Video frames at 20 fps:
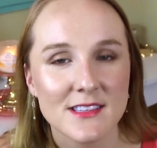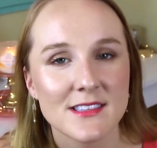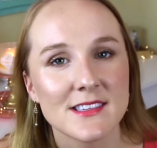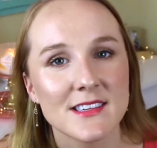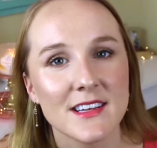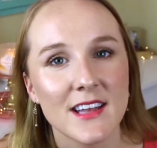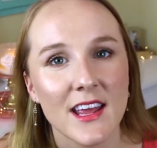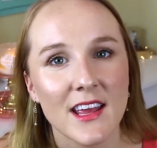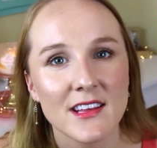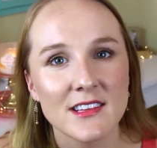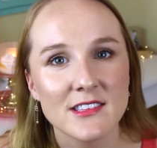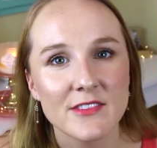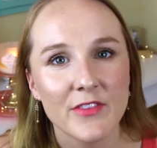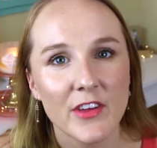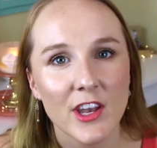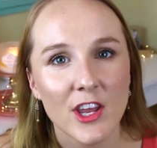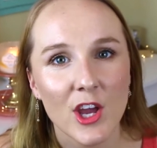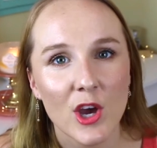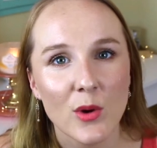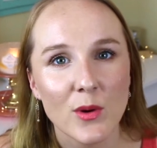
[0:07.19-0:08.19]
Today's
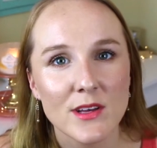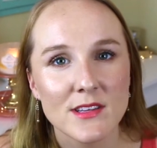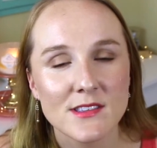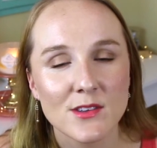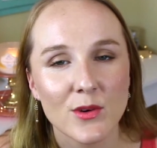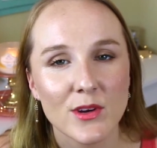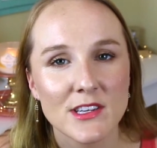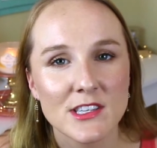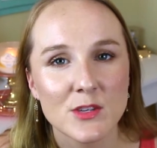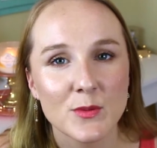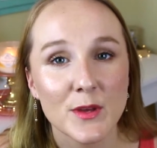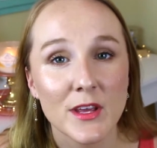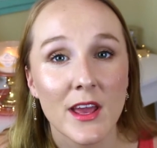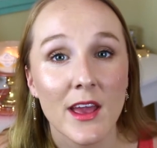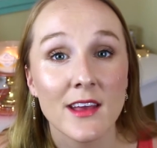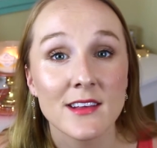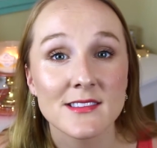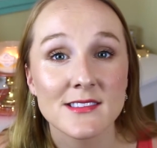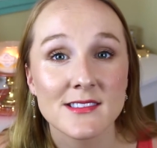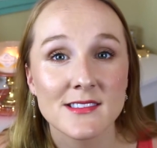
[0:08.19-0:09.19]
video is going to be
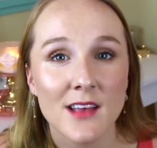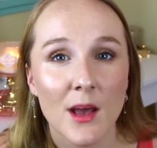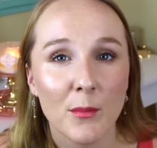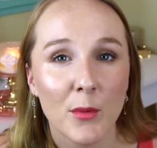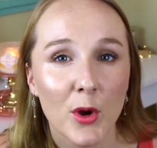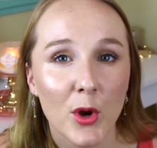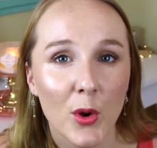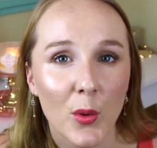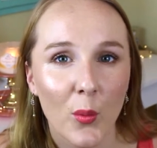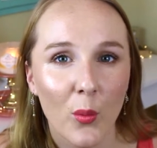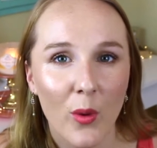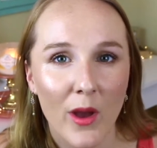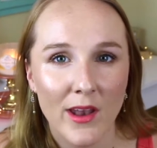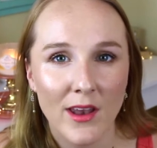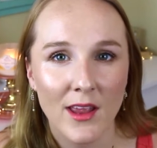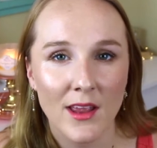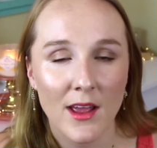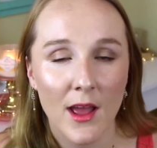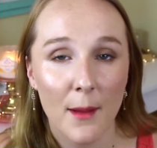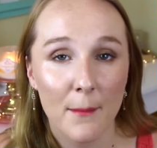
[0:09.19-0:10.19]
a summer
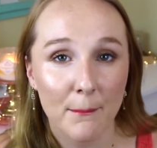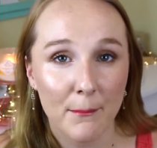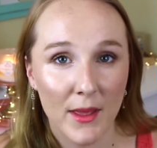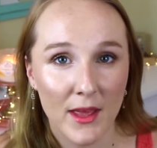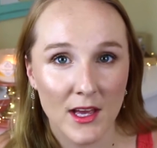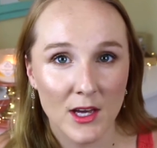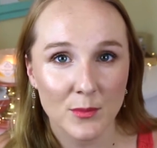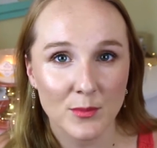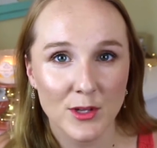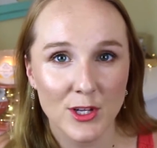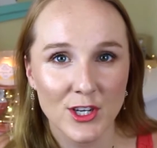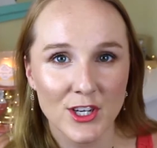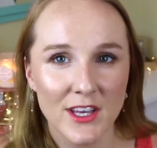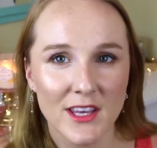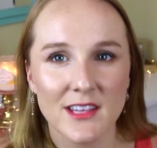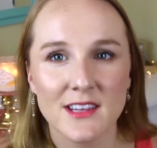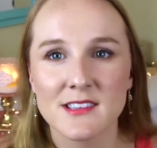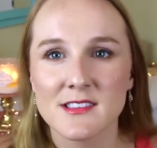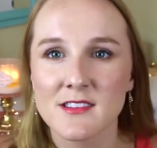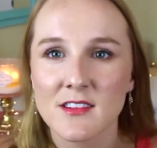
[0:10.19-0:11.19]
wedding makeup look.
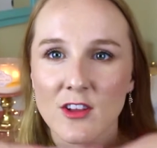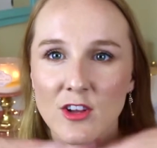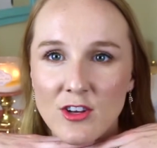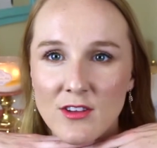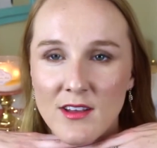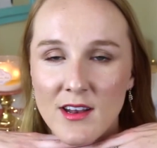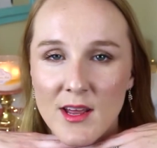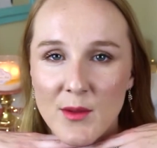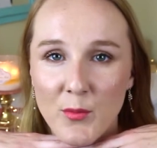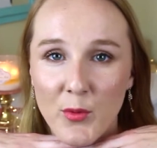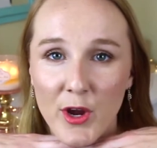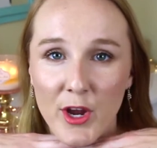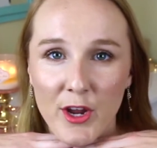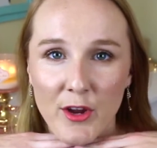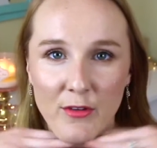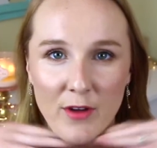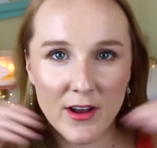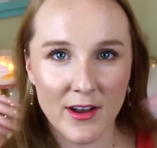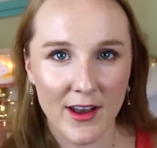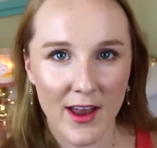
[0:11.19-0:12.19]
It is the look that I'm wearing
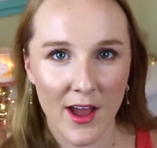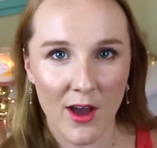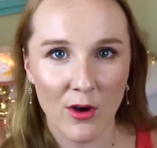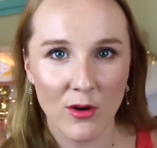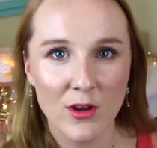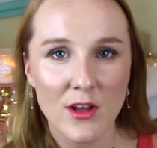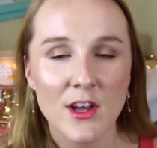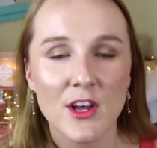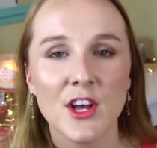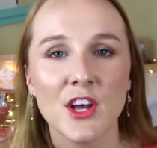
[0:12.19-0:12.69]
right now.